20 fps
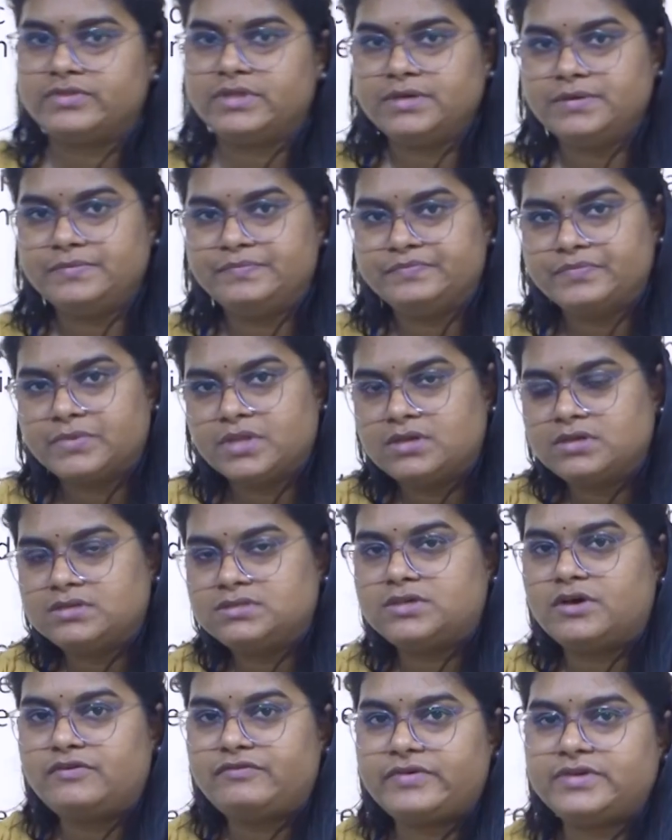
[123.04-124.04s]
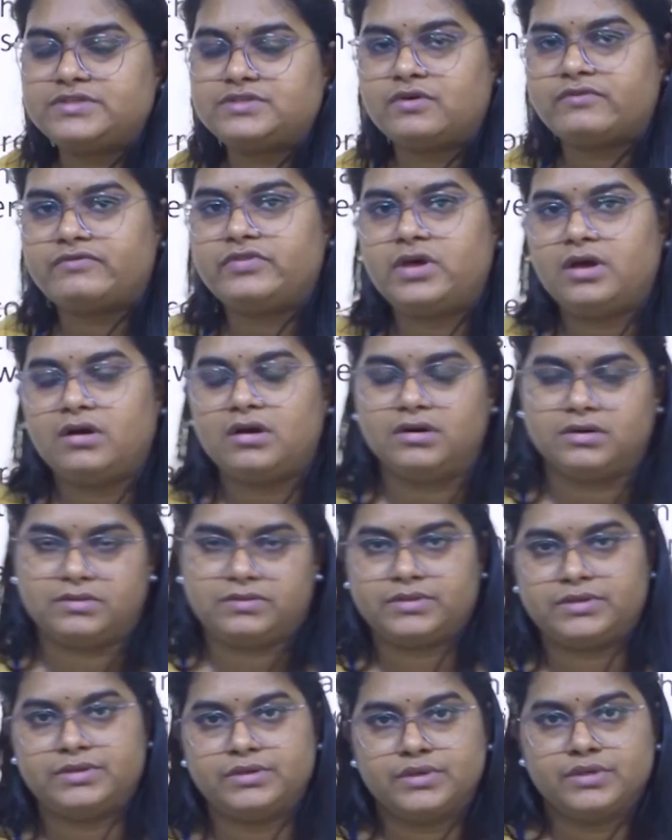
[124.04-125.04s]
the surface of the earth.
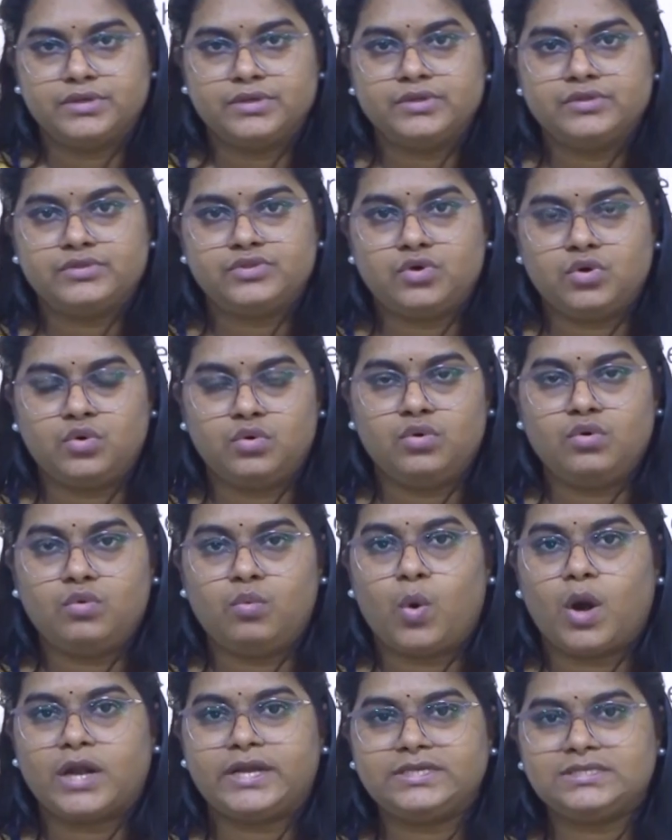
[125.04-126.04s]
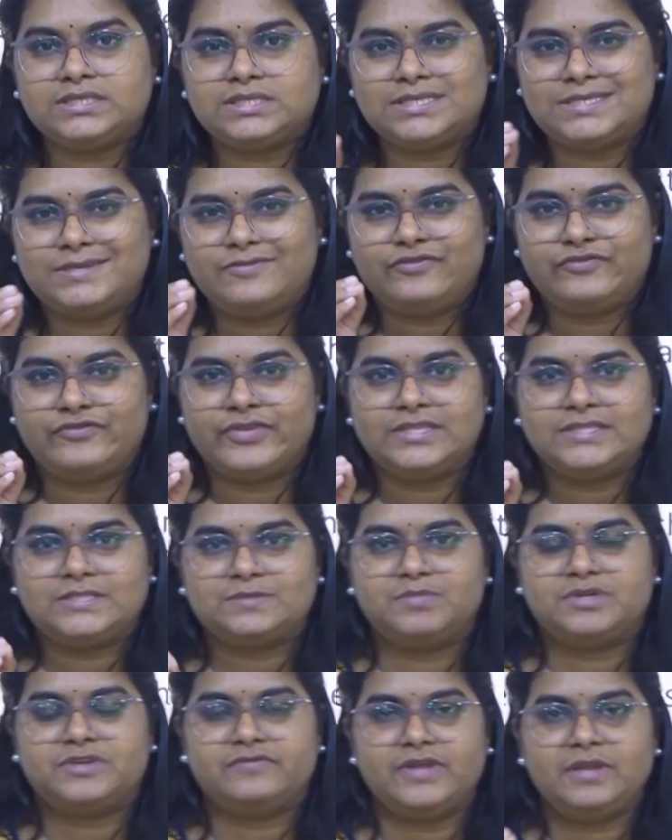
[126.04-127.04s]
So what is the difference
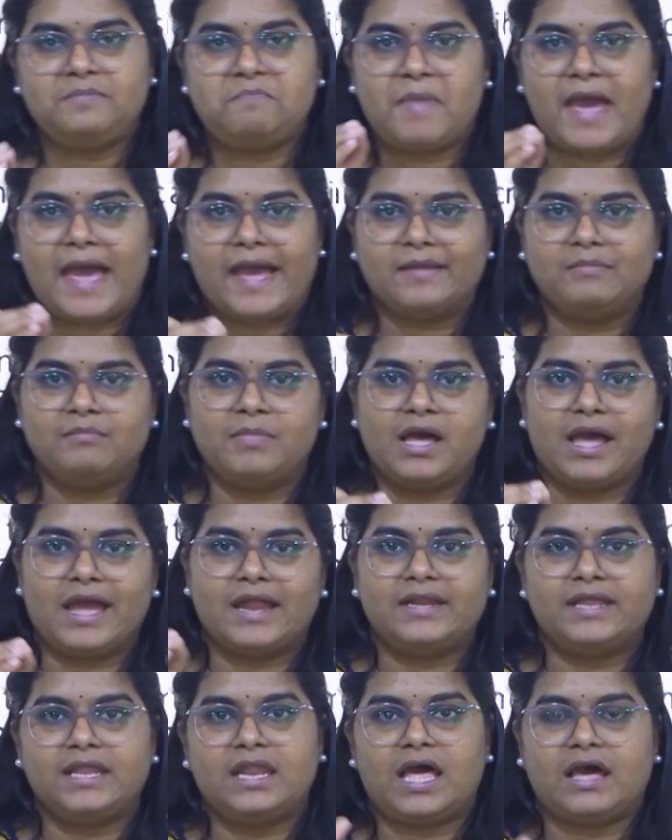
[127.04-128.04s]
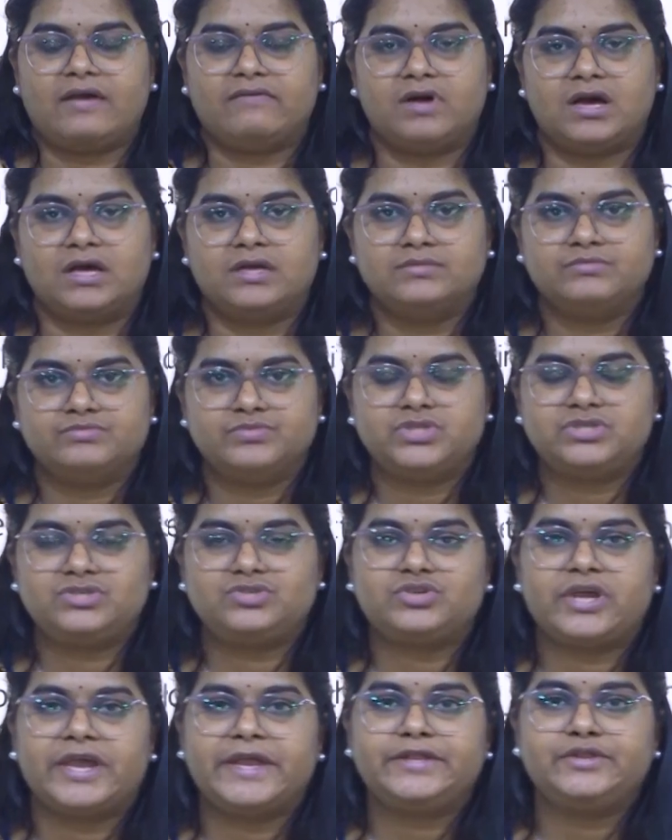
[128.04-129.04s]
between magma and a lava? Just
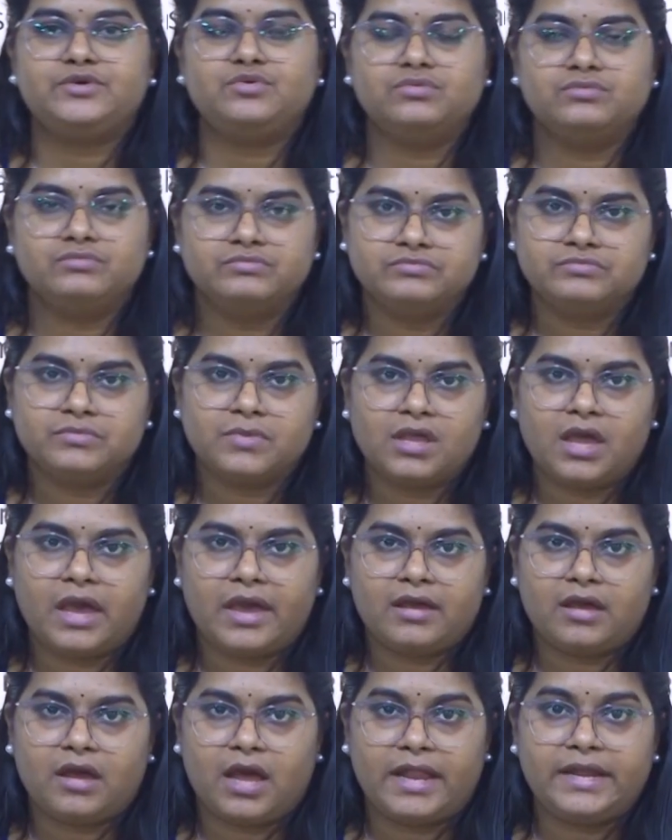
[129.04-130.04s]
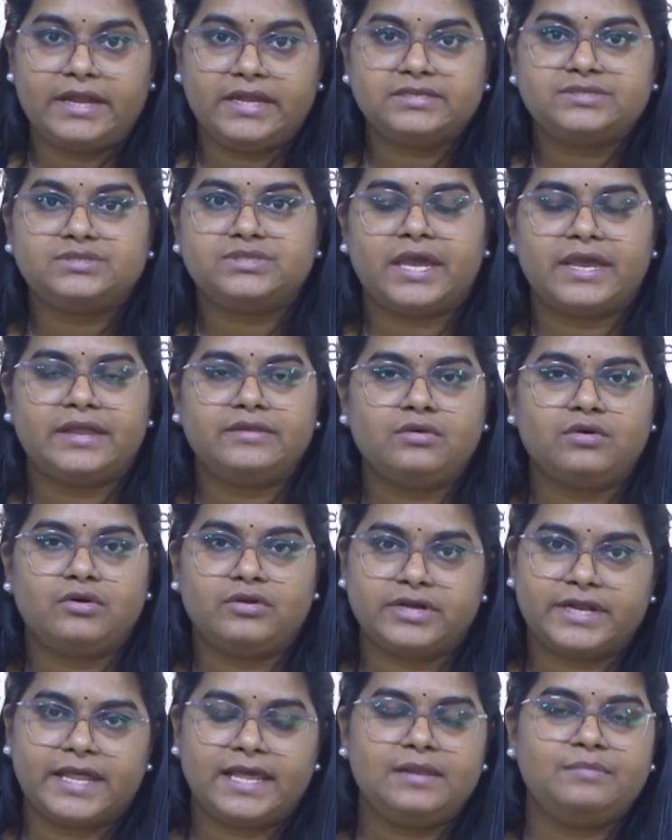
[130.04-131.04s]
try to understand
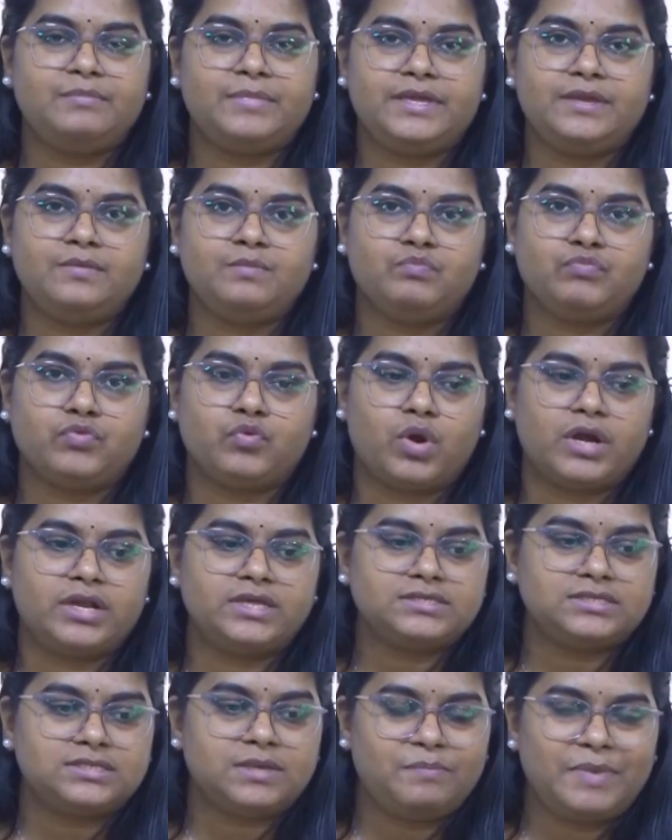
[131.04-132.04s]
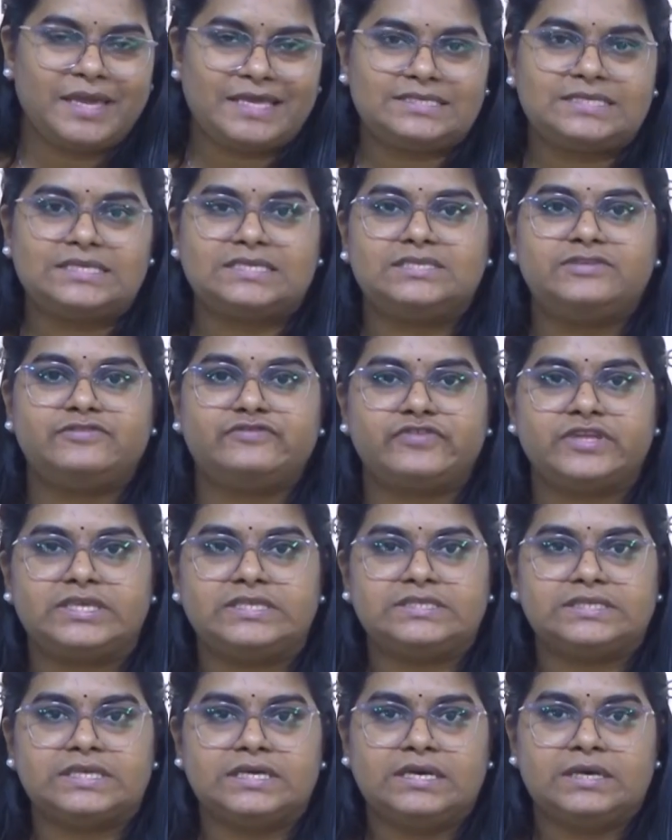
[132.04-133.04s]
or tell me what is the basic
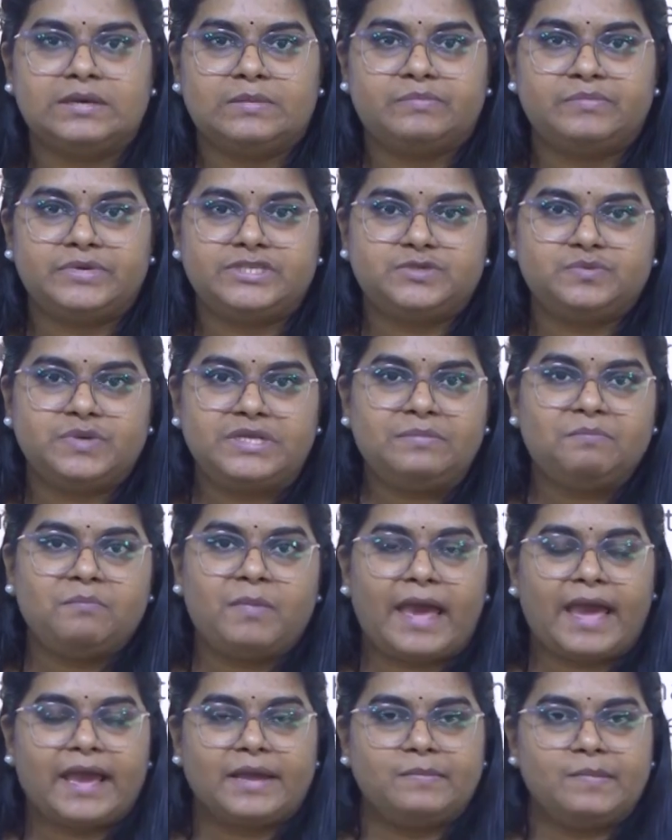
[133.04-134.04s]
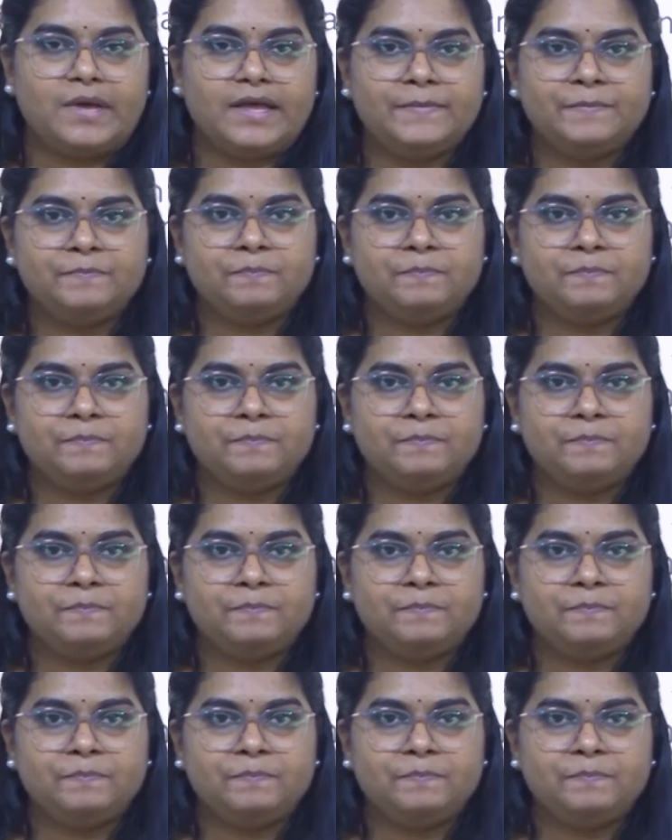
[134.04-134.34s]
difference between magma